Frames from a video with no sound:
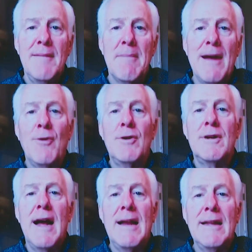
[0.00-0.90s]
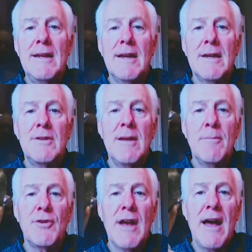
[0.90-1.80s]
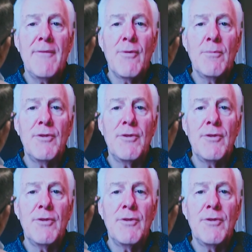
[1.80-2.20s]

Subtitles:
My own colleague, Tim Scott from